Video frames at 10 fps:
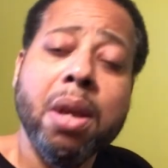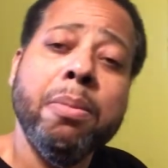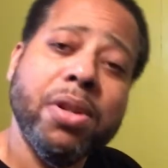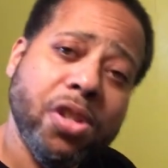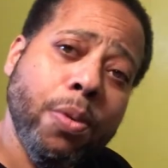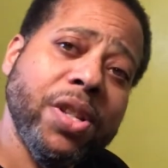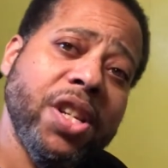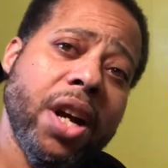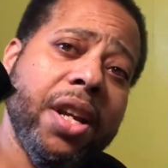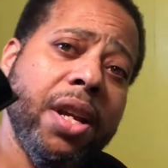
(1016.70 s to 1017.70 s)
But so is
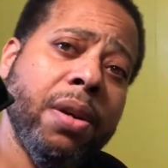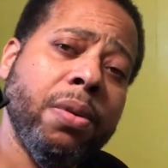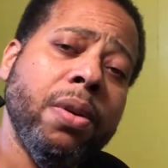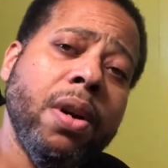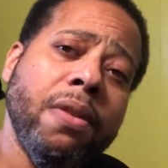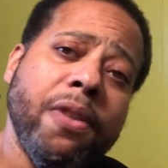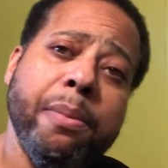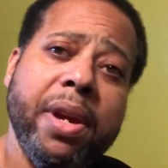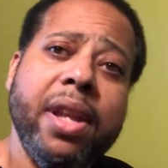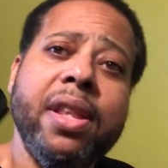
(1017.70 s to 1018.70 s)
Dunhill for Men.